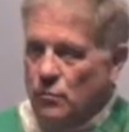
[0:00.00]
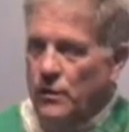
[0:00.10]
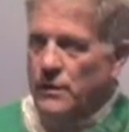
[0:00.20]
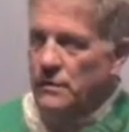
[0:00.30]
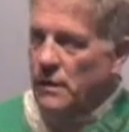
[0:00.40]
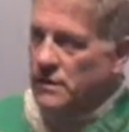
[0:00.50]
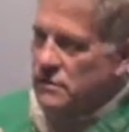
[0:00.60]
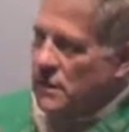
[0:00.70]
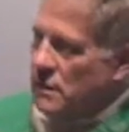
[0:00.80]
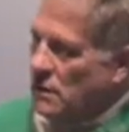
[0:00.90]
We
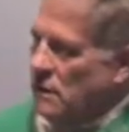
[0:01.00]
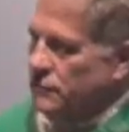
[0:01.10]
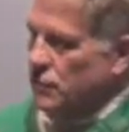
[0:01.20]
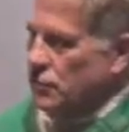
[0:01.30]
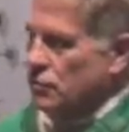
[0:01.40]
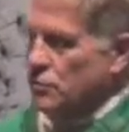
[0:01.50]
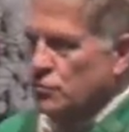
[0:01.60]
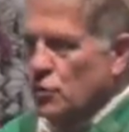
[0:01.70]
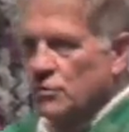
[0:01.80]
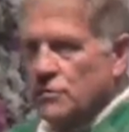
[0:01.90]
extend love to those
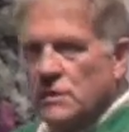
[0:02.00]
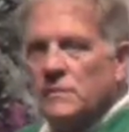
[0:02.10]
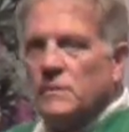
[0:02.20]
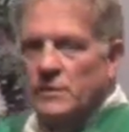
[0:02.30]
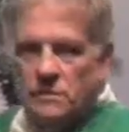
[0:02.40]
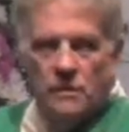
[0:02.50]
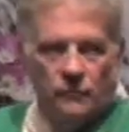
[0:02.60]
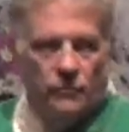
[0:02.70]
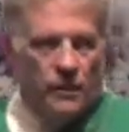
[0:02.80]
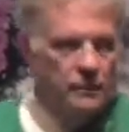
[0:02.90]
who don't seem to be
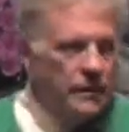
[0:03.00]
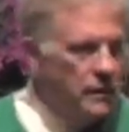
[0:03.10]
suffering,